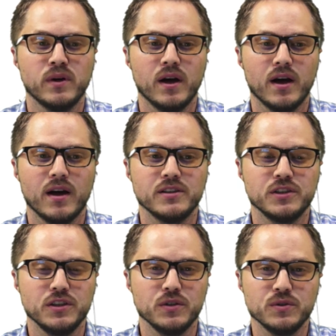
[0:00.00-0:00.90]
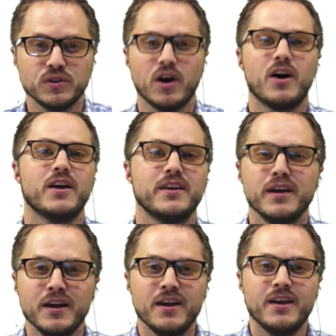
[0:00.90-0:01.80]
to use on
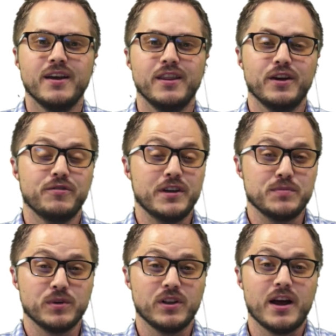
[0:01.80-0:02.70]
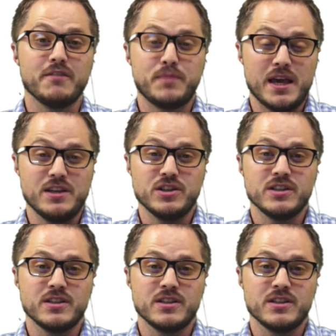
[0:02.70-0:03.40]
the Facebook Live pages.